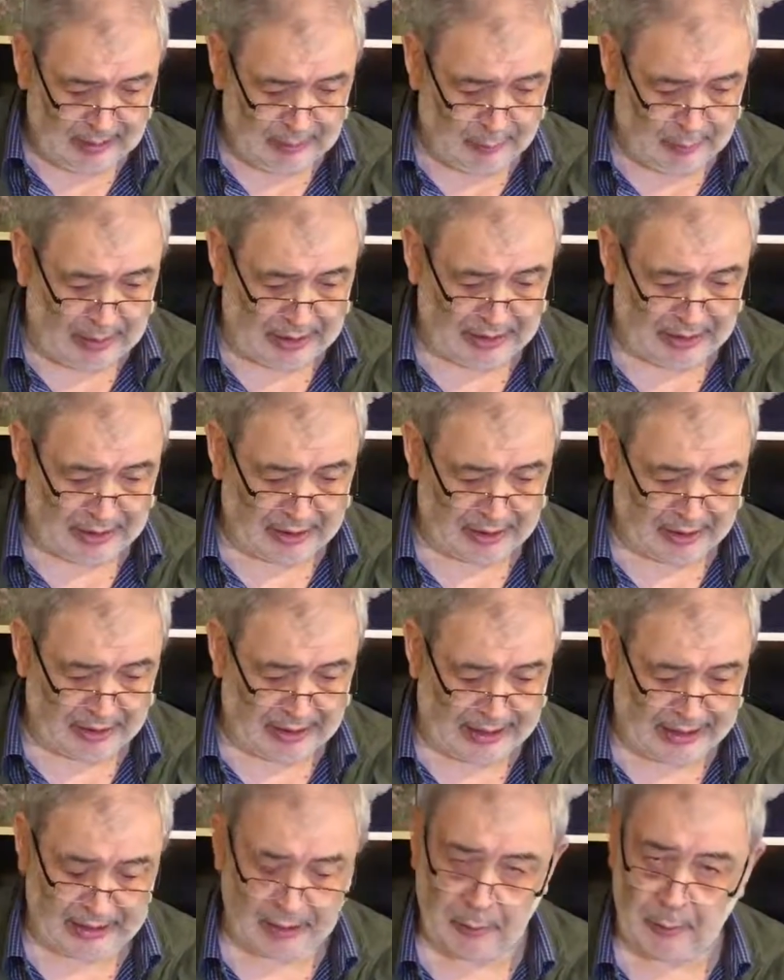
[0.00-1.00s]

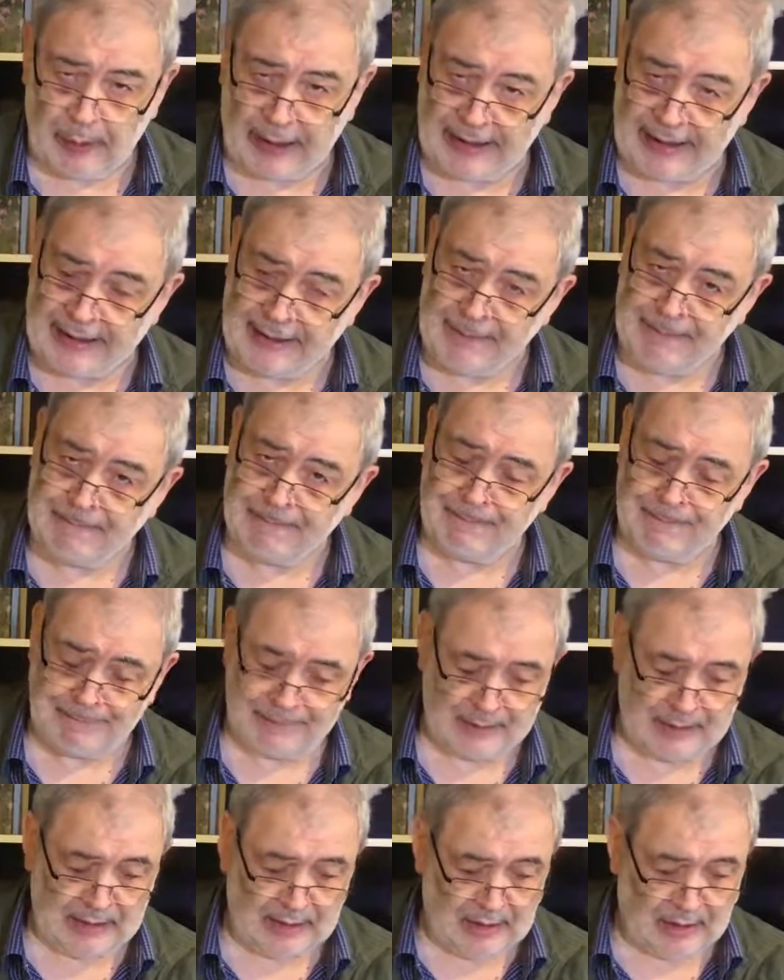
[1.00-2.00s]
whether at a wedding
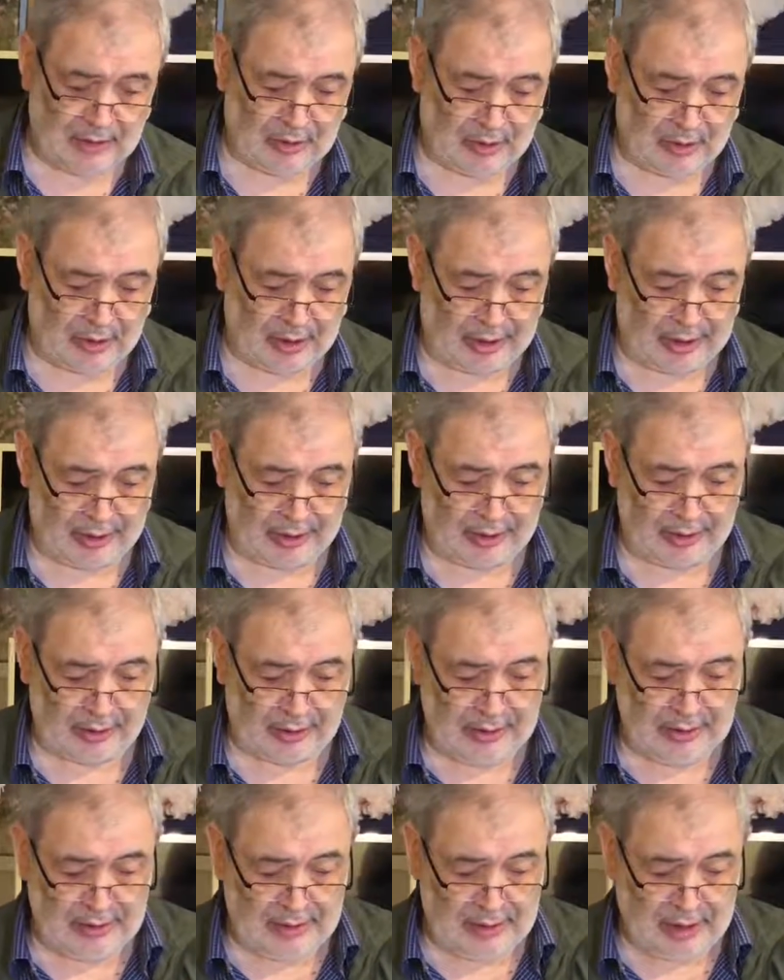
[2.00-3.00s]
or
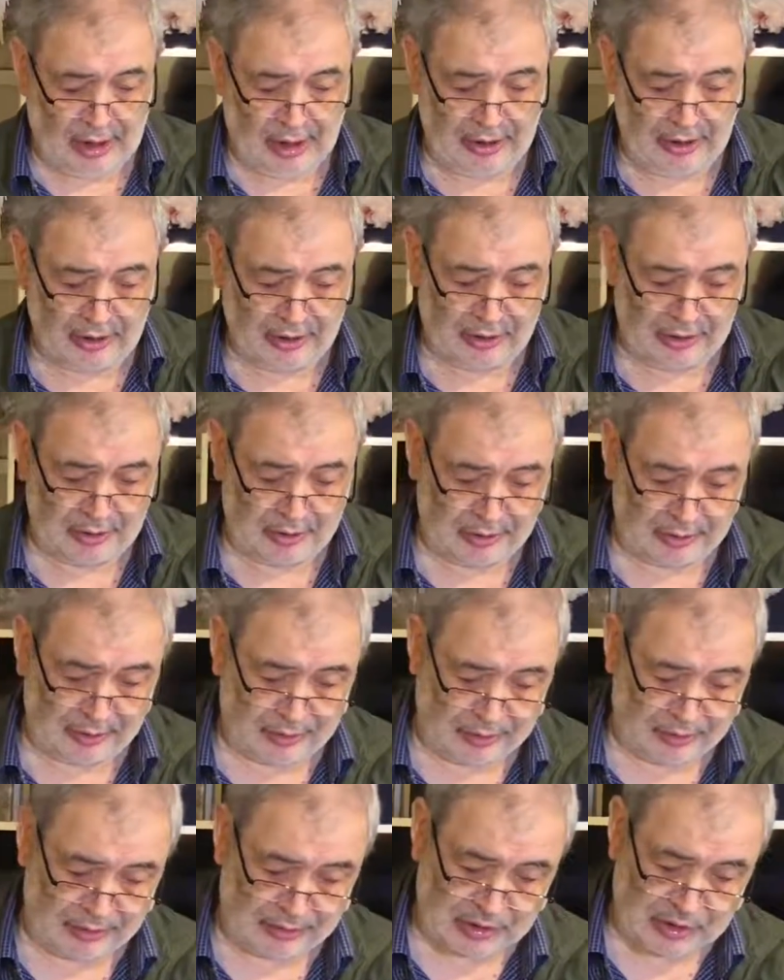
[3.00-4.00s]
out
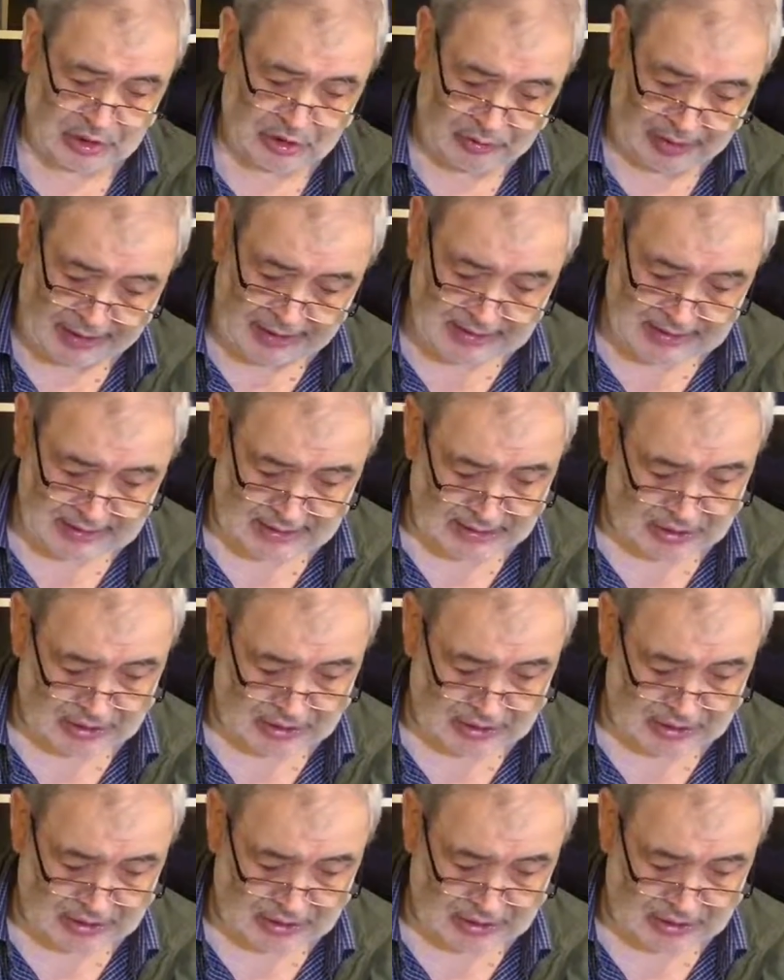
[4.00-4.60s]
on the streets.